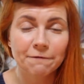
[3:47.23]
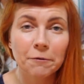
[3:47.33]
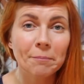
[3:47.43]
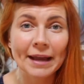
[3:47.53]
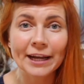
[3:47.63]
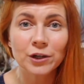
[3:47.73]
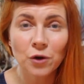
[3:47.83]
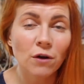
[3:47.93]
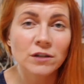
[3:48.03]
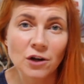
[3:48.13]
for being
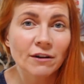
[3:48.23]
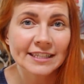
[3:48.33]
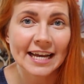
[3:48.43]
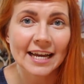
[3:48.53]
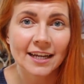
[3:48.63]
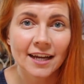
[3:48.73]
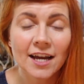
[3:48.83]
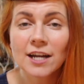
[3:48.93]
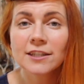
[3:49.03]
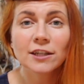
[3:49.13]
non-toxic,
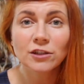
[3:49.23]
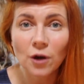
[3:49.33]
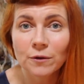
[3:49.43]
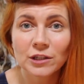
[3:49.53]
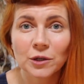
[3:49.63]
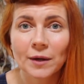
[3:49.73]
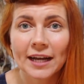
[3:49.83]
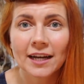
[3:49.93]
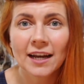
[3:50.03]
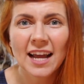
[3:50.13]
so don't do
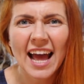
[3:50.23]
it.